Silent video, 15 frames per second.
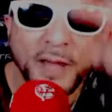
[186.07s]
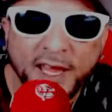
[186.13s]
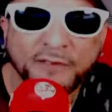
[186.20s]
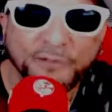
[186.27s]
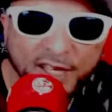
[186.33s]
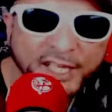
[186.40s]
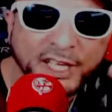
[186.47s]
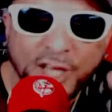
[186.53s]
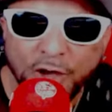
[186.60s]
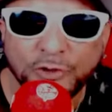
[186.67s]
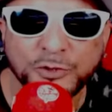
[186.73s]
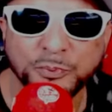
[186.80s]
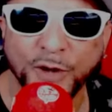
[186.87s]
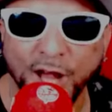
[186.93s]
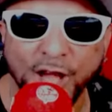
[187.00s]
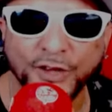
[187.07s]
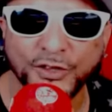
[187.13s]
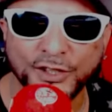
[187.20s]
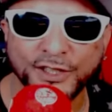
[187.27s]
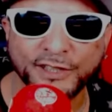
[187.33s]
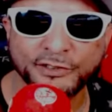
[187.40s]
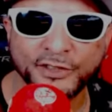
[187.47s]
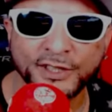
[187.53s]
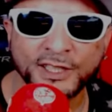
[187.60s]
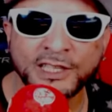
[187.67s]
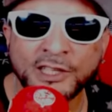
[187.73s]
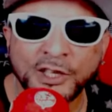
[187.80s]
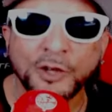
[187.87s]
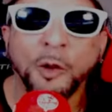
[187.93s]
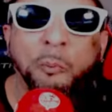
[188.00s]
make videos, bro?
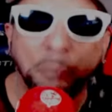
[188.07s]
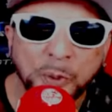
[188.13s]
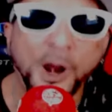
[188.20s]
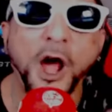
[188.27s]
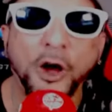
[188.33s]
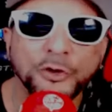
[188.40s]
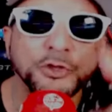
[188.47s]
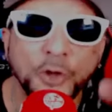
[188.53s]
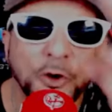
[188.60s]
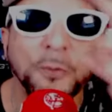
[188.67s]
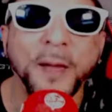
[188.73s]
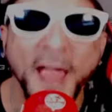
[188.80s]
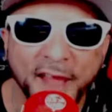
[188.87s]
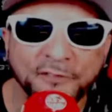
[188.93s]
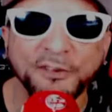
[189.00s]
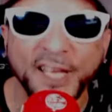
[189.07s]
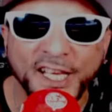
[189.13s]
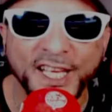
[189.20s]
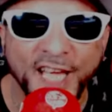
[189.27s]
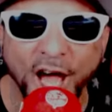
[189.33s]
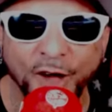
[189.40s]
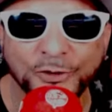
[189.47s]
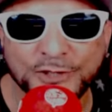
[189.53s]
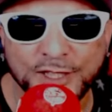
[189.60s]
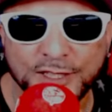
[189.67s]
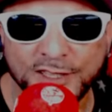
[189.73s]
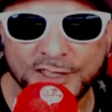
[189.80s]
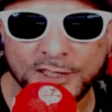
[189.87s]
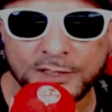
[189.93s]
Bro, you make videos?